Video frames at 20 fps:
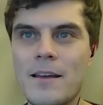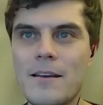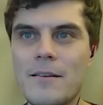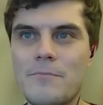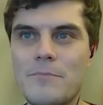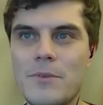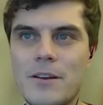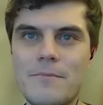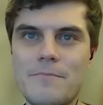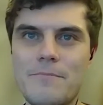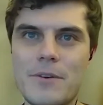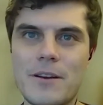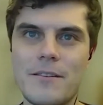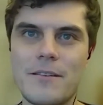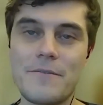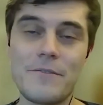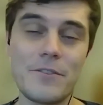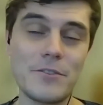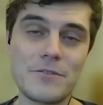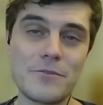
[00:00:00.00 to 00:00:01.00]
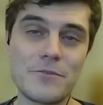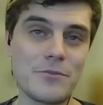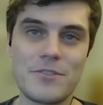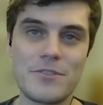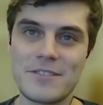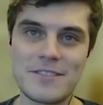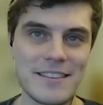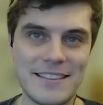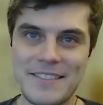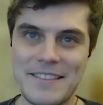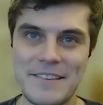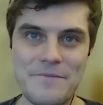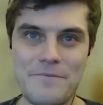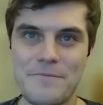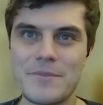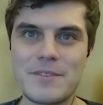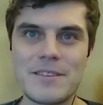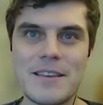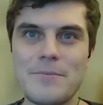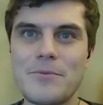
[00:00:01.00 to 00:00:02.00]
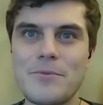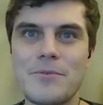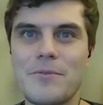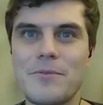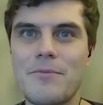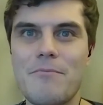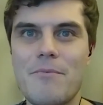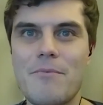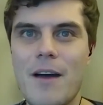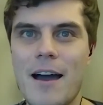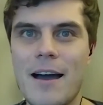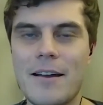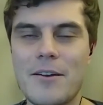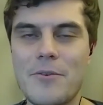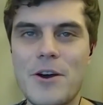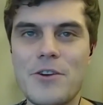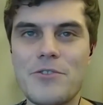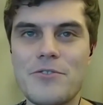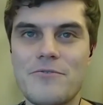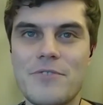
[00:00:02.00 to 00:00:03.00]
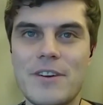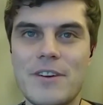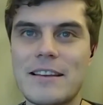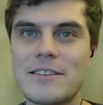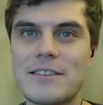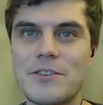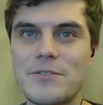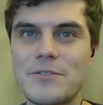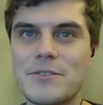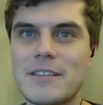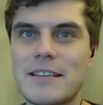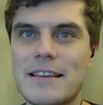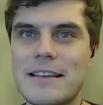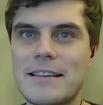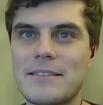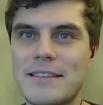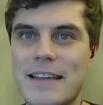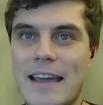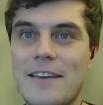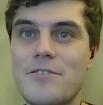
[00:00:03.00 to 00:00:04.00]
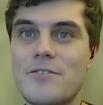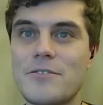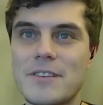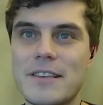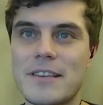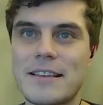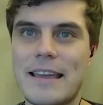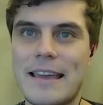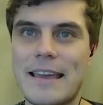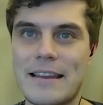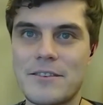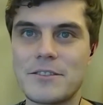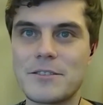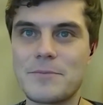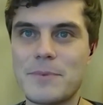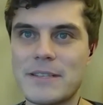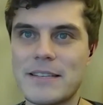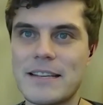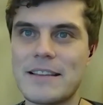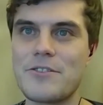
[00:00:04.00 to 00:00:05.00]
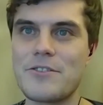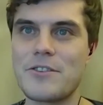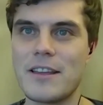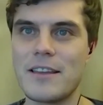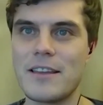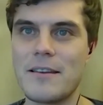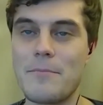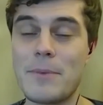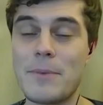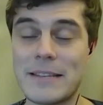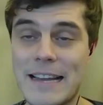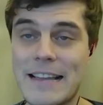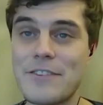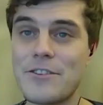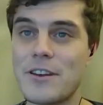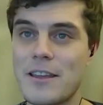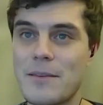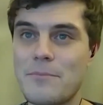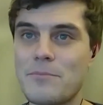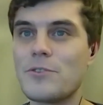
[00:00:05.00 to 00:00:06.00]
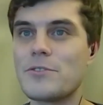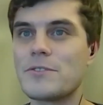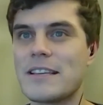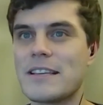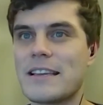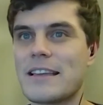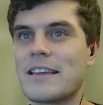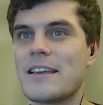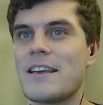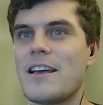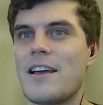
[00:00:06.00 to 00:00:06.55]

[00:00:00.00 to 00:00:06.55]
But first of all, just the typical question really, do you see dangers in us potentially abusing